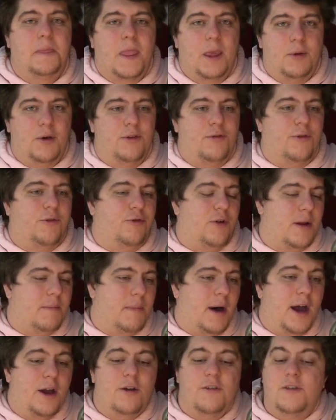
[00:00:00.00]
both for Fred
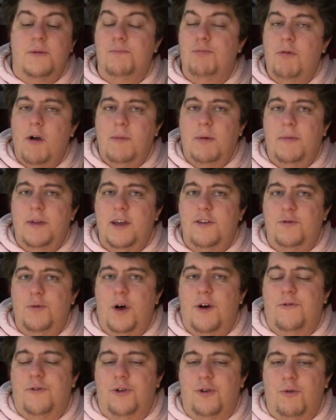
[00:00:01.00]
Meijer's and probably as
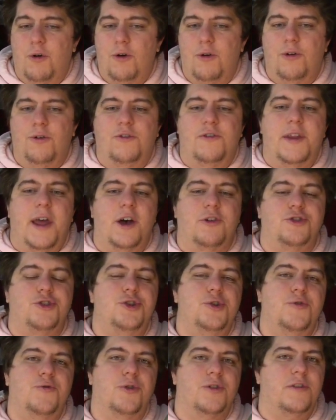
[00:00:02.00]
well for Kroger's now
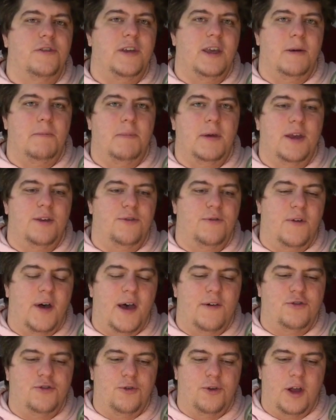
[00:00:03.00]
too, for seeing P S
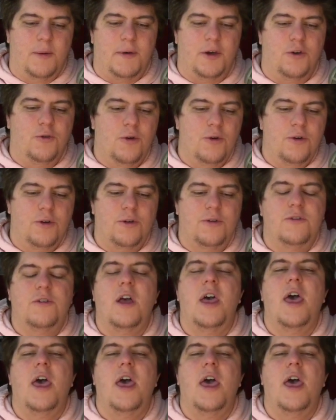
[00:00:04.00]
five showing up at Kroger's.